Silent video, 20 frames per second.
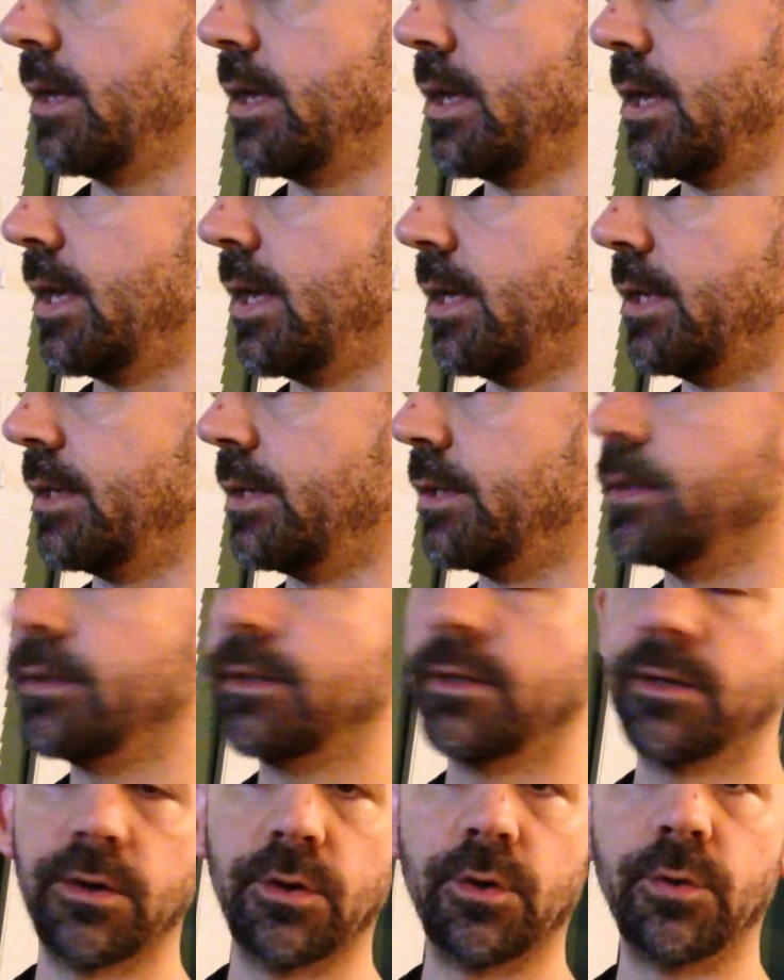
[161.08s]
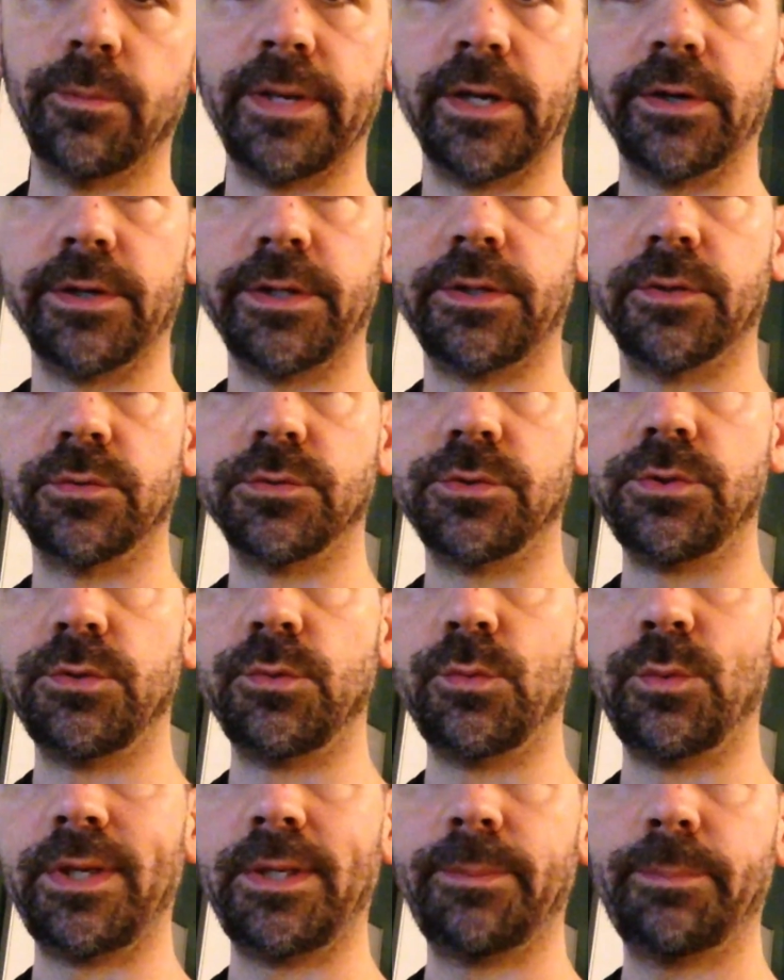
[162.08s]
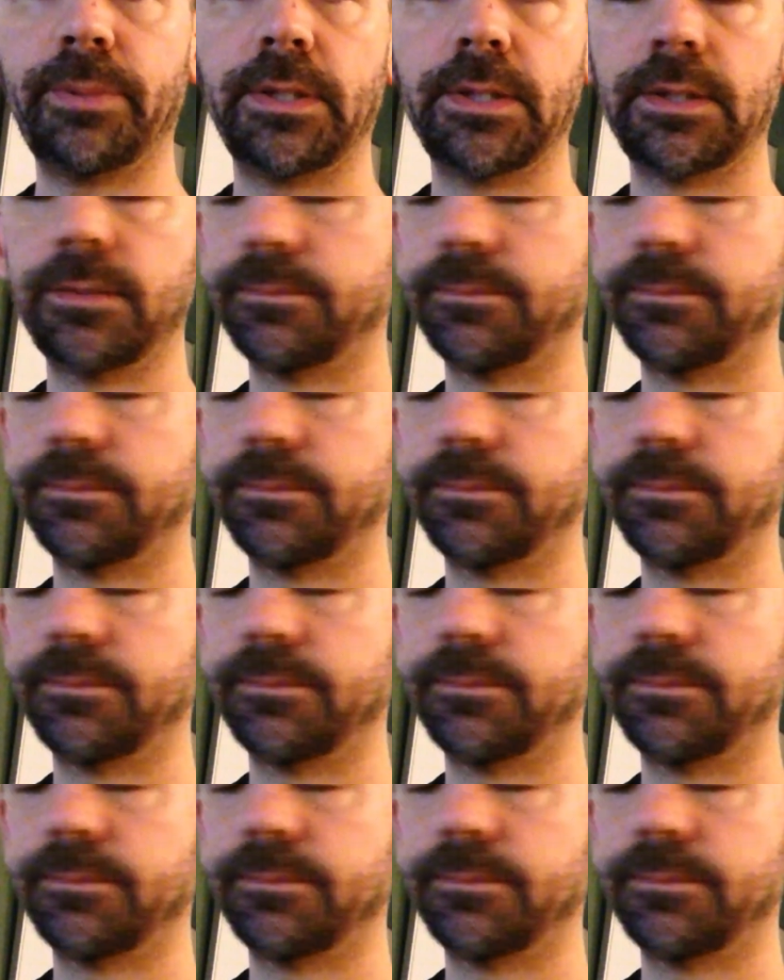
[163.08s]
and Oh Mary Don't You Weep,